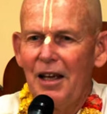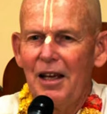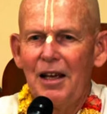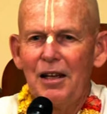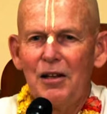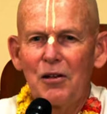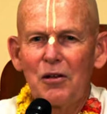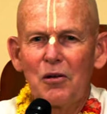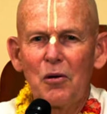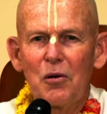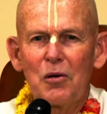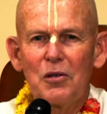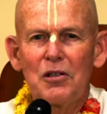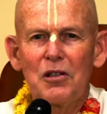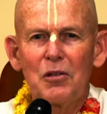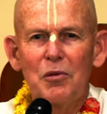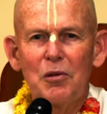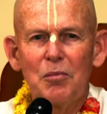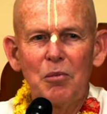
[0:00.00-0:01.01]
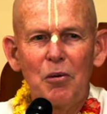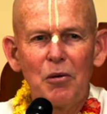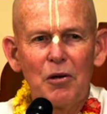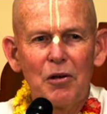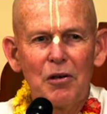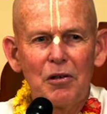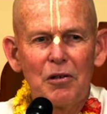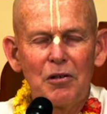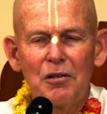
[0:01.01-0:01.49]
And of course the
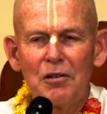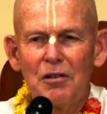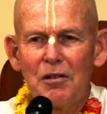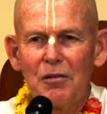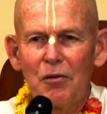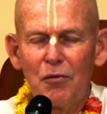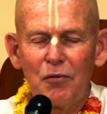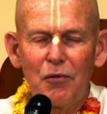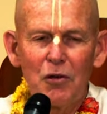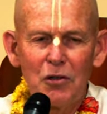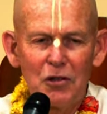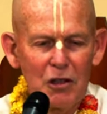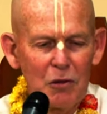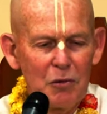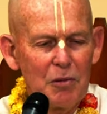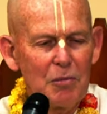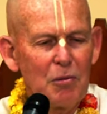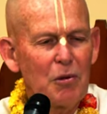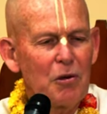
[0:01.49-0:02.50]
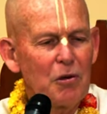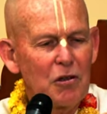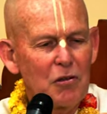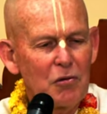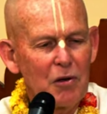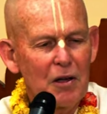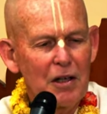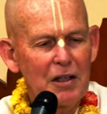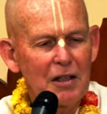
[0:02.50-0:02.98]
reporter, well, first the
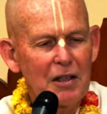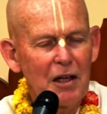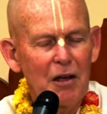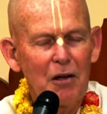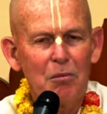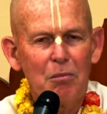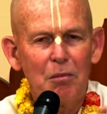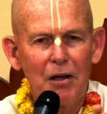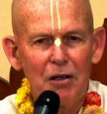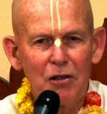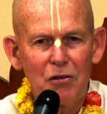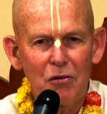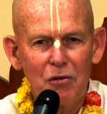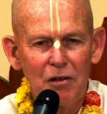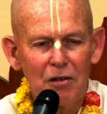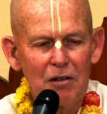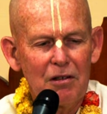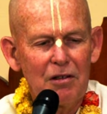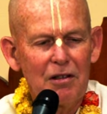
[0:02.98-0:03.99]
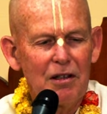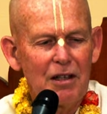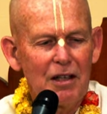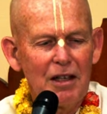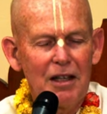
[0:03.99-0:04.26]
reporter's writing down mantra,